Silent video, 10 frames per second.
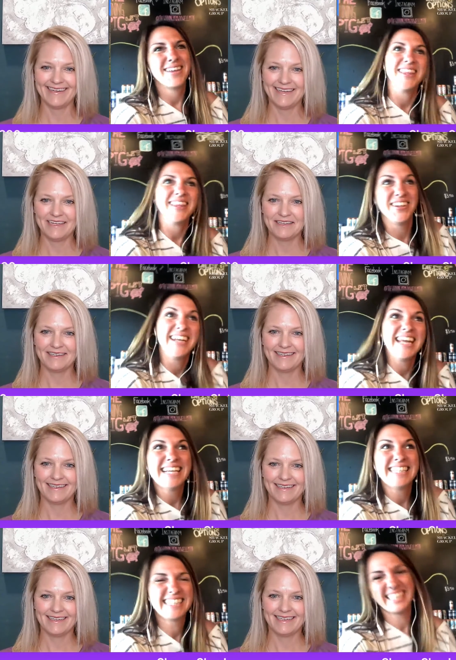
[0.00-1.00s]
Speaker 1: The little
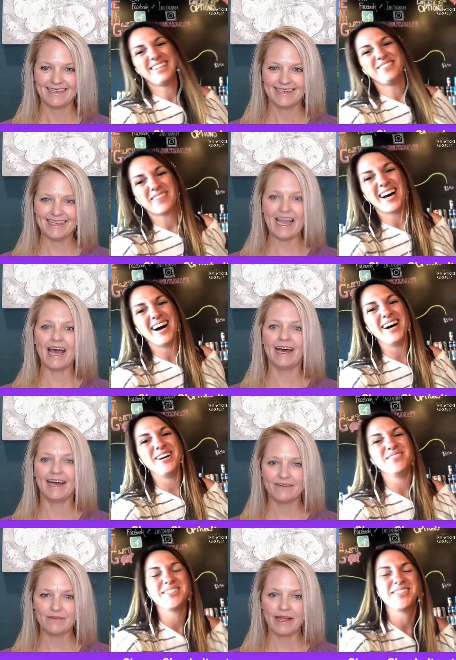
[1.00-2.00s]
niche. Yeah.
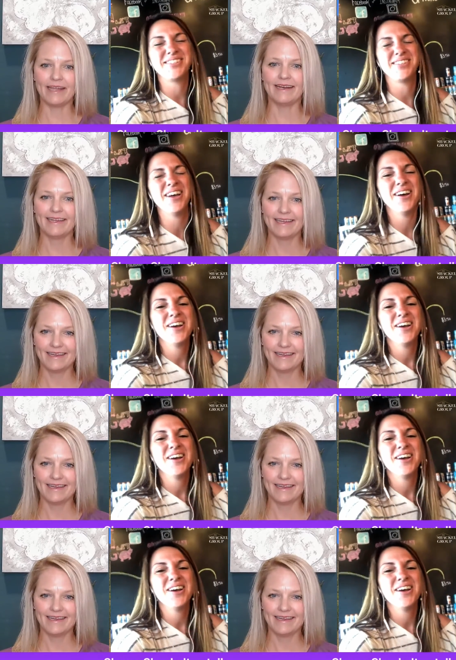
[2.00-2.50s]
Um, so,